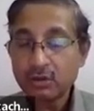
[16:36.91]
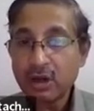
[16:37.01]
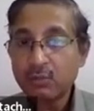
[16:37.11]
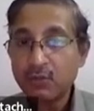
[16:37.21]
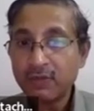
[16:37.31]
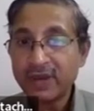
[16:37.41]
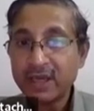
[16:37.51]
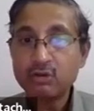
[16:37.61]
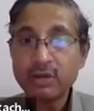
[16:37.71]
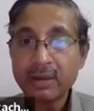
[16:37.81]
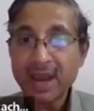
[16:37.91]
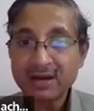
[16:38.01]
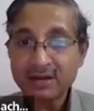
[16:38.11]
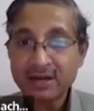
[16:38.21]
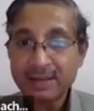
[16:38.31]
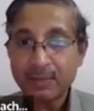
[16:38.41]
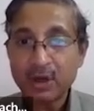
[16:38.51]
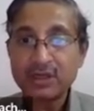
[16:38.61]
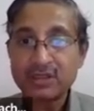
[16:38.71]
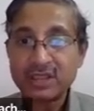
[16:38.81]
now moving into a maritime
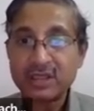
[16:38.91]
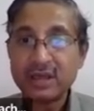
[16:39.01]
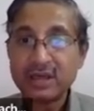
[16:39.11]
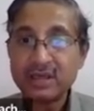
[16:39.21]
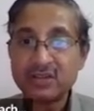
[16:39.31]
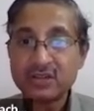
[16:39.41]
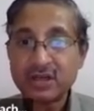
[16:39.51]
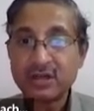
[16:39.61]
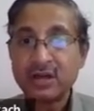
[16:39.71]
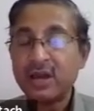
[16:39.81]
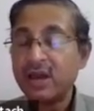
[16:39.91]
policy in the eastern